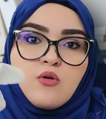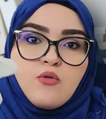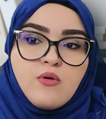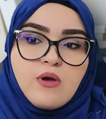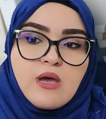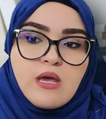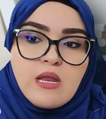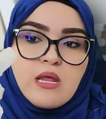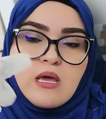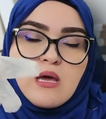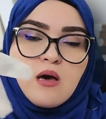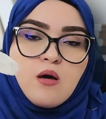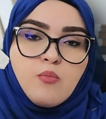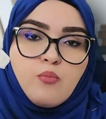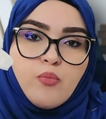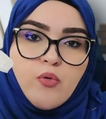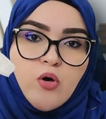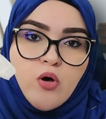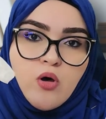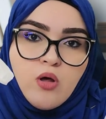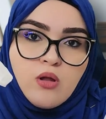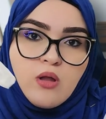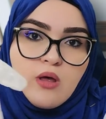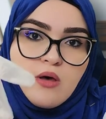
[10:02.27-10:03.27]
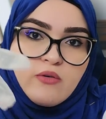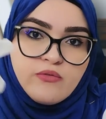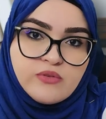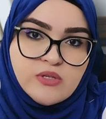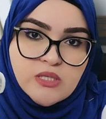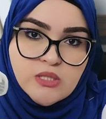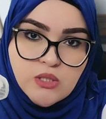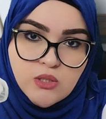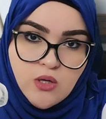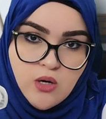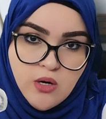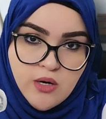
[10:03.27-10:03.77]
creating a ball of
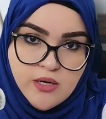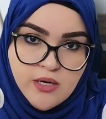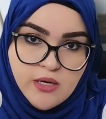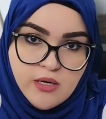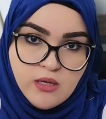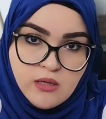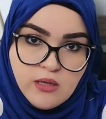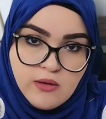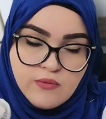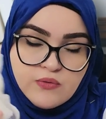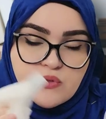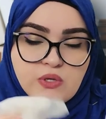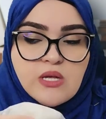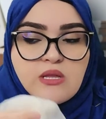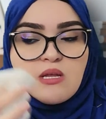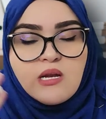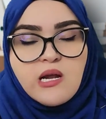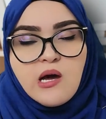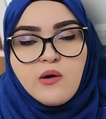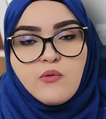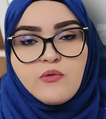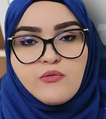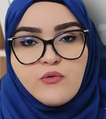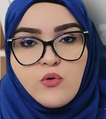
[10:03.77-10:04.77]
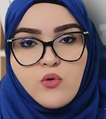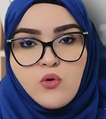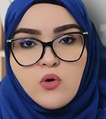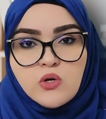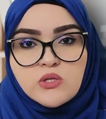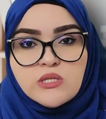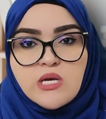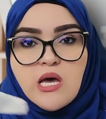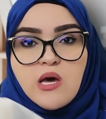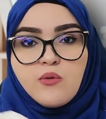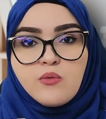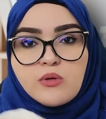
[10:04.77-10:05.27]
discarded gloves. And then I, of
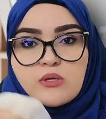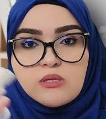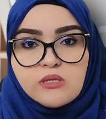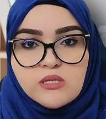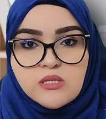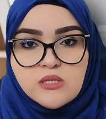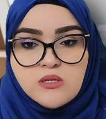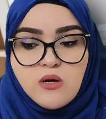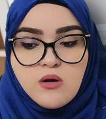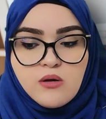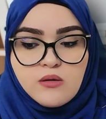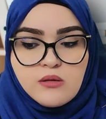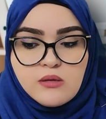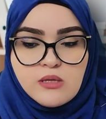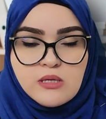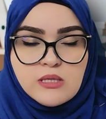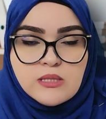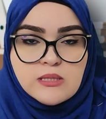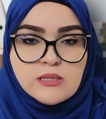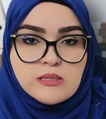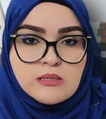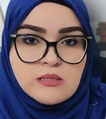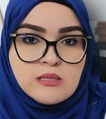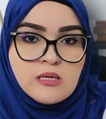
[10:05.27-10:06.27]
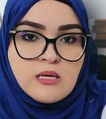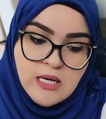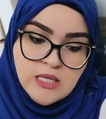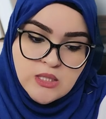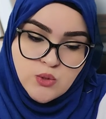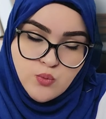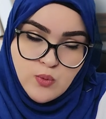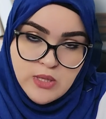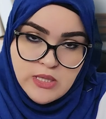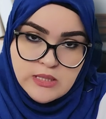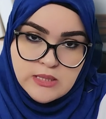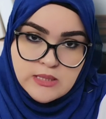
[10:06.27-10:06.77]
course, I would discard this
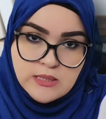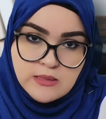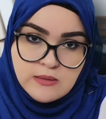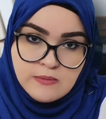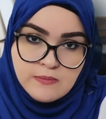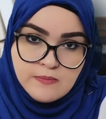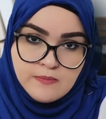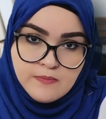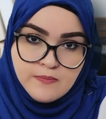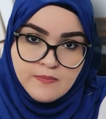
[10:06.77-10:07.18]
as waste.